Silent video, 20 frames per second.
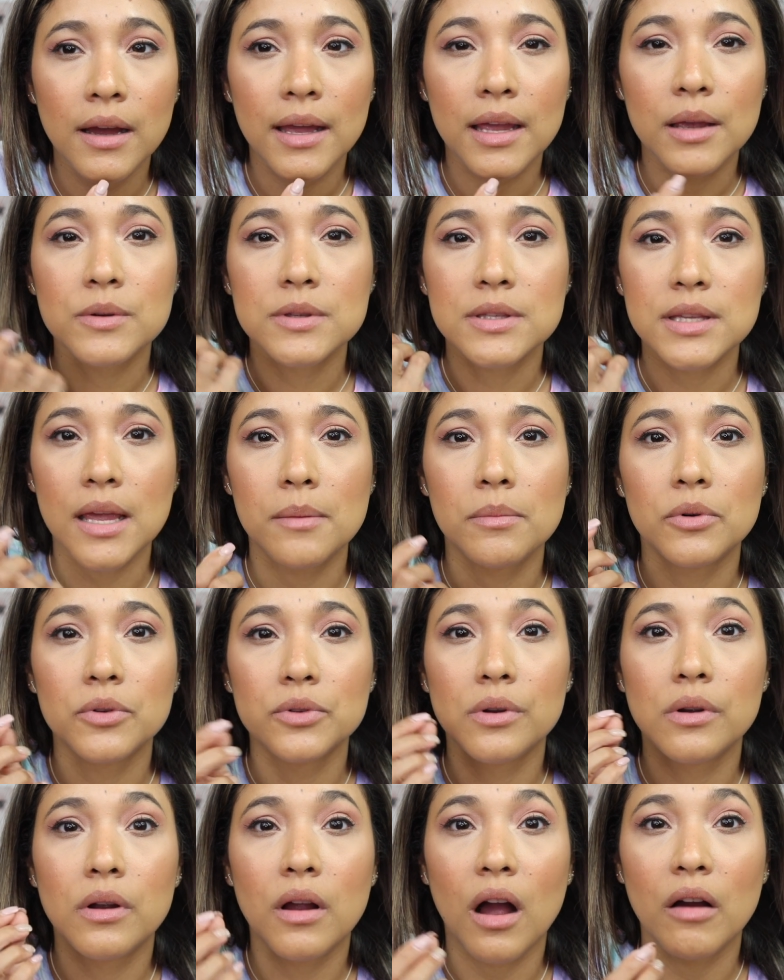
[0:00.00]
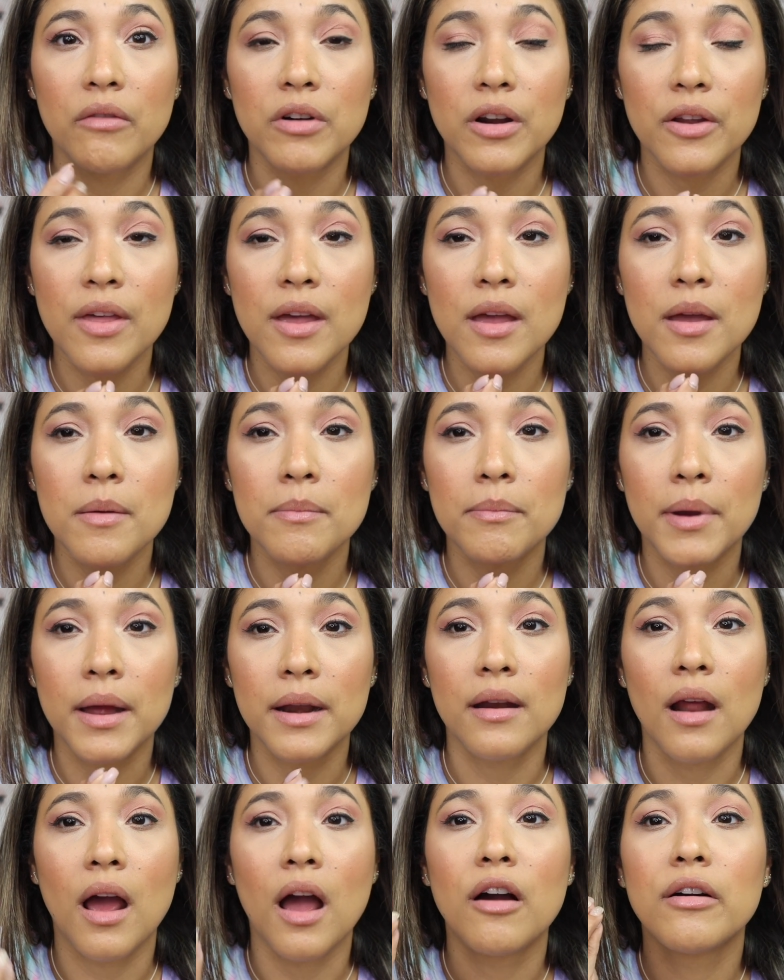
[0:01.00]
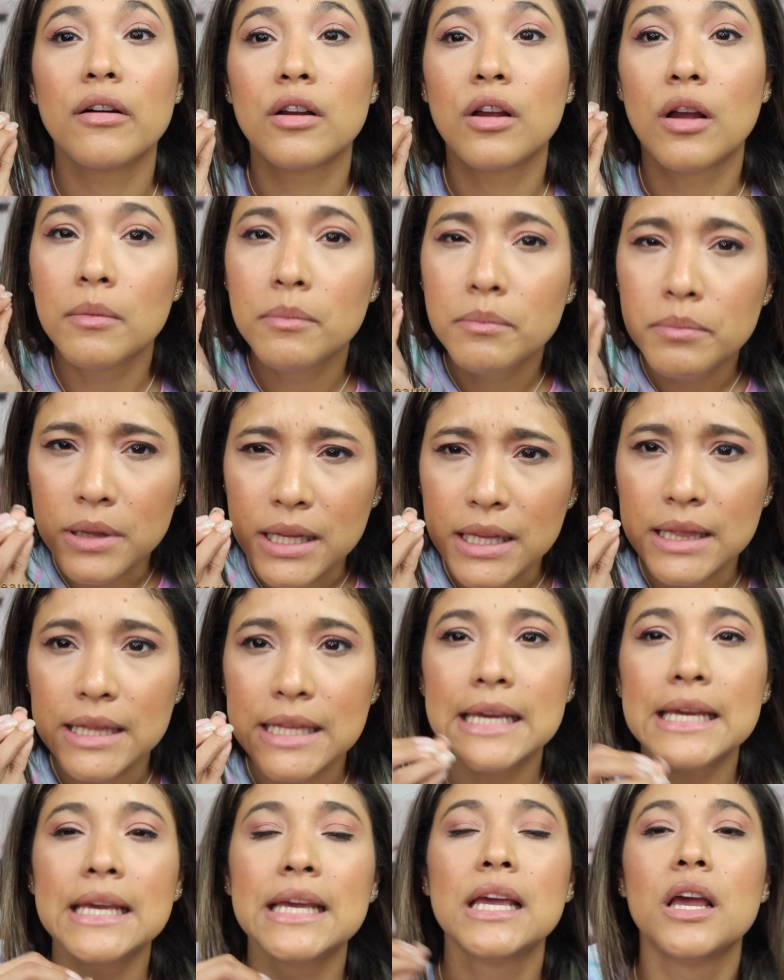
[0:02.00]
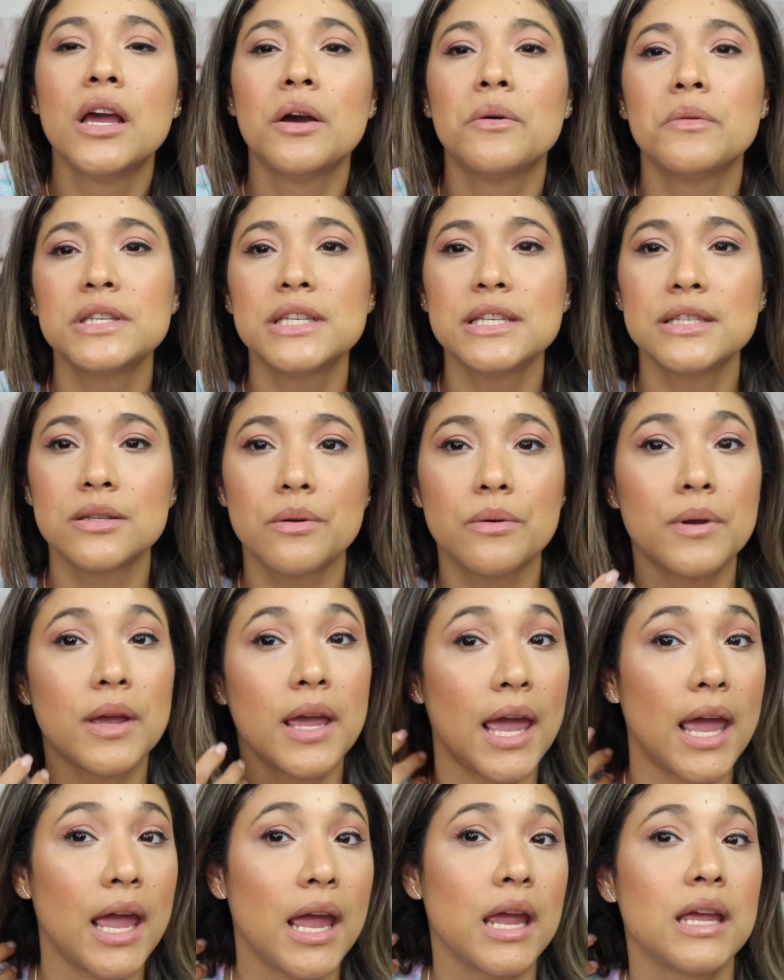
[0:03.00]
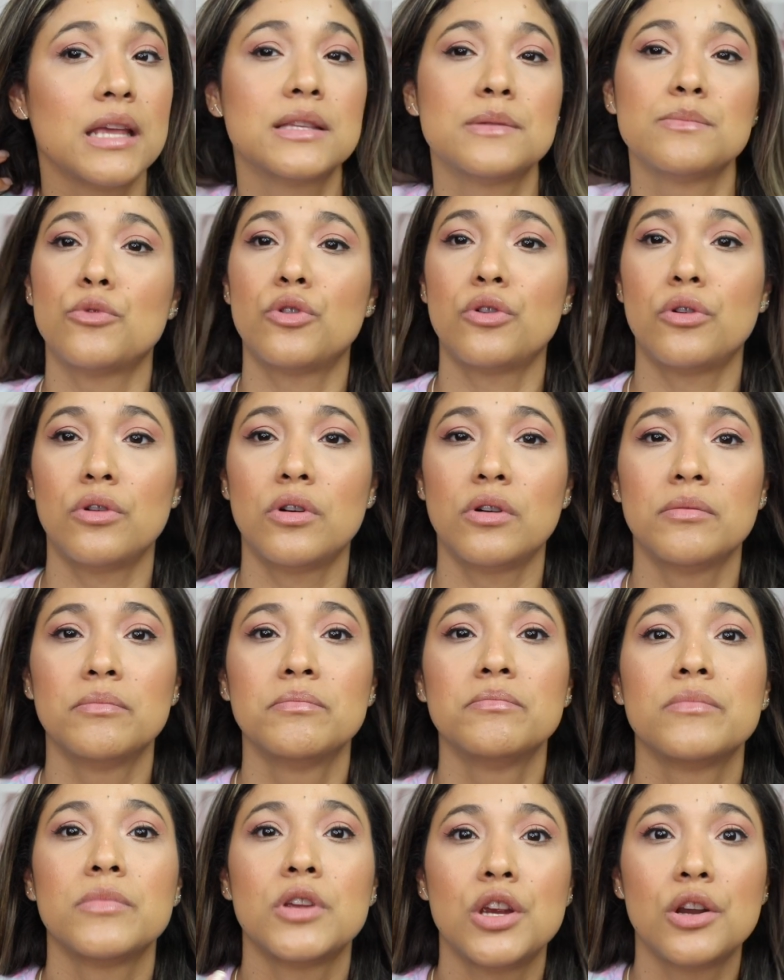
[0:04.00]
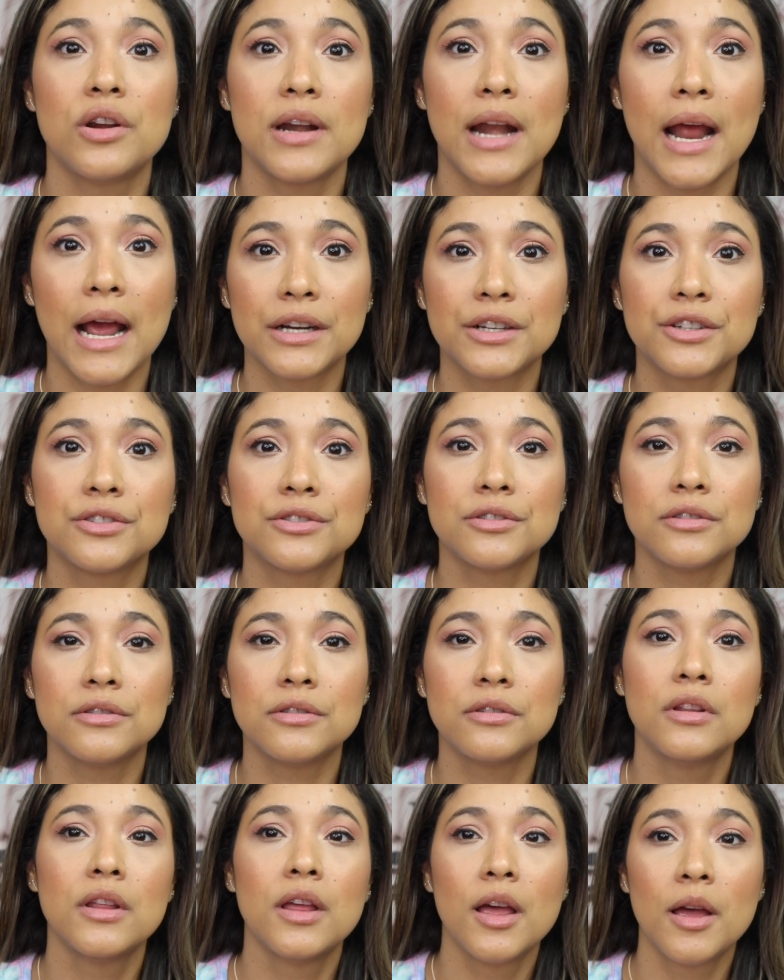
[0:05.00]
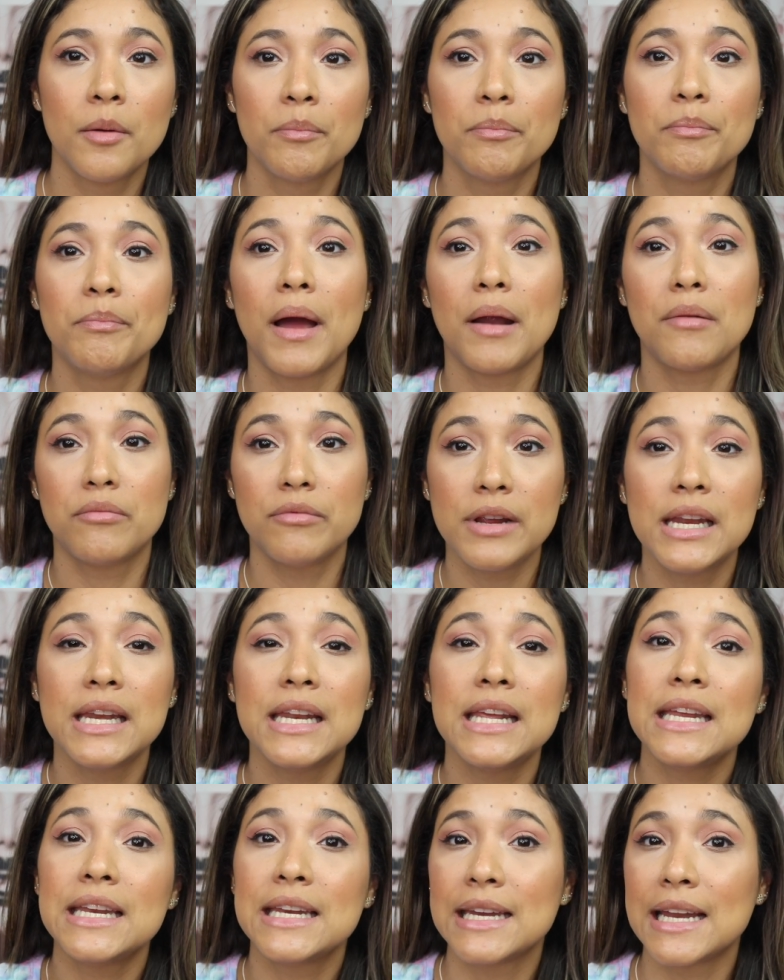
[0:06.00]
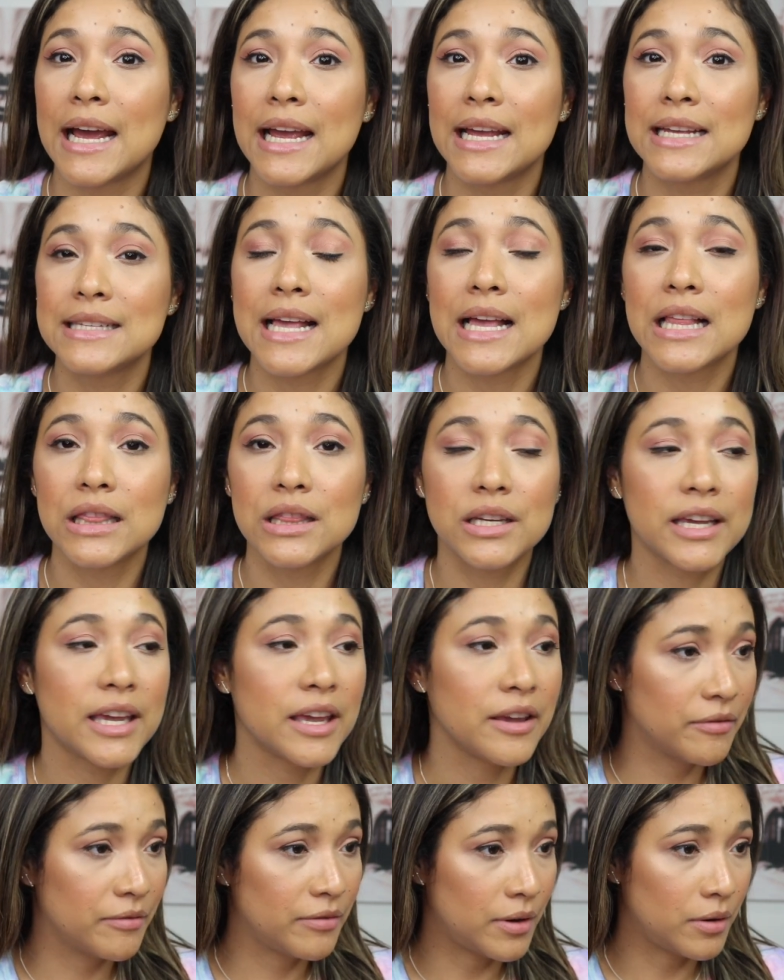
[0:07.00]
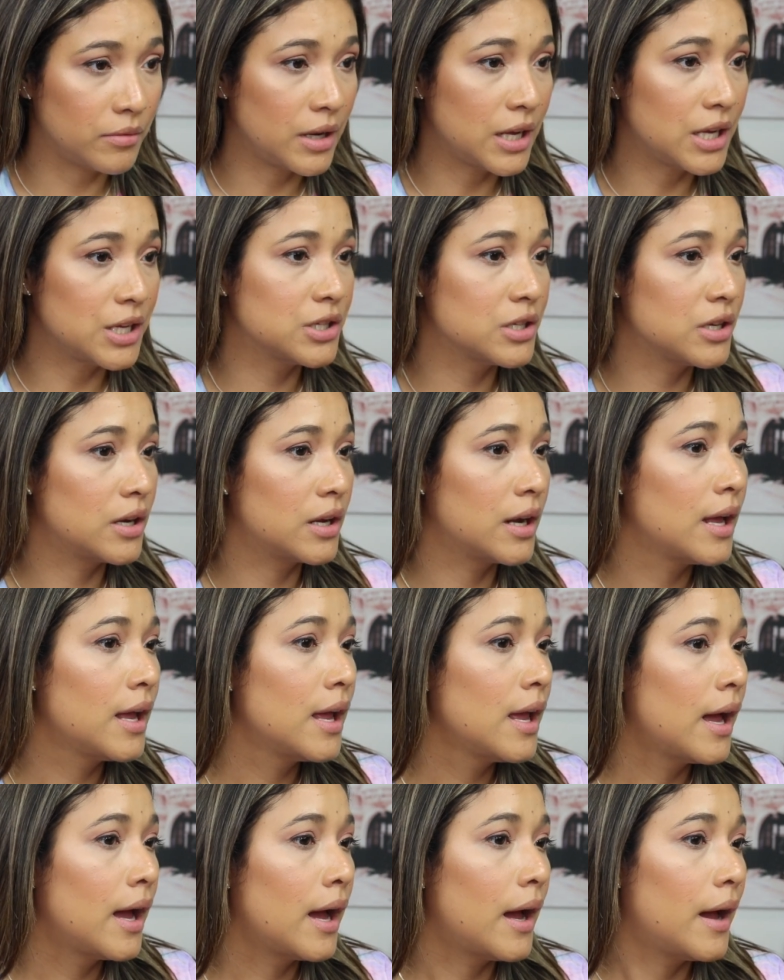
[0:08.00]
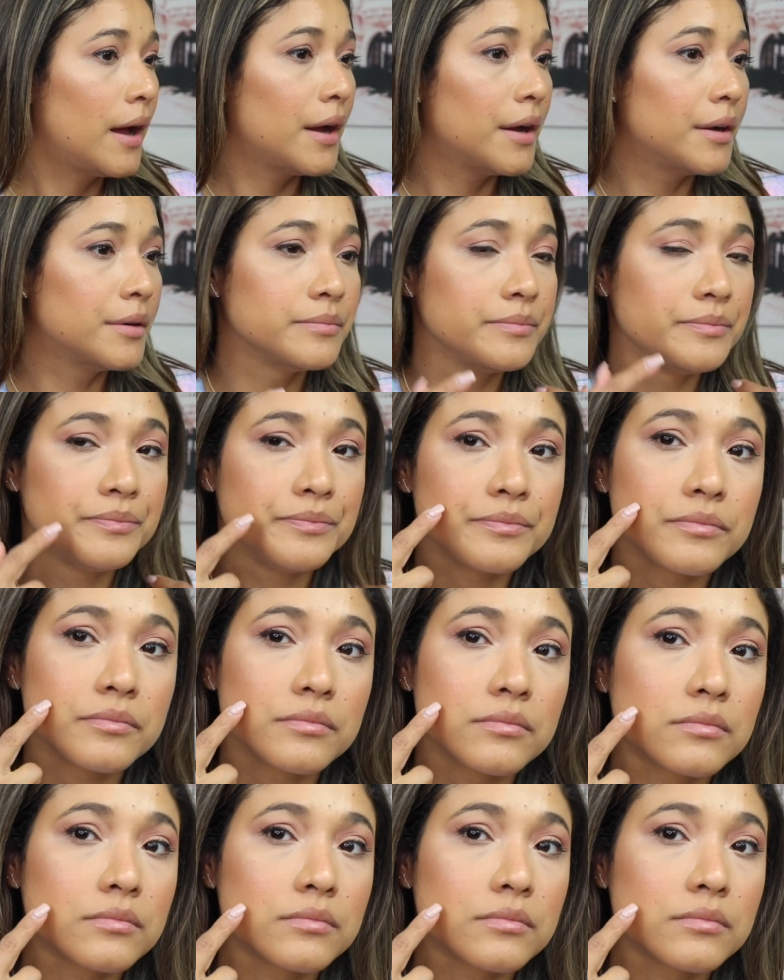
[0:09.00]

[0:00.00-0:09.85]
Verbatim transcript: It was able to cover them, but not completely, which is okay. It's more your natural, but really nice looking foundation. Um,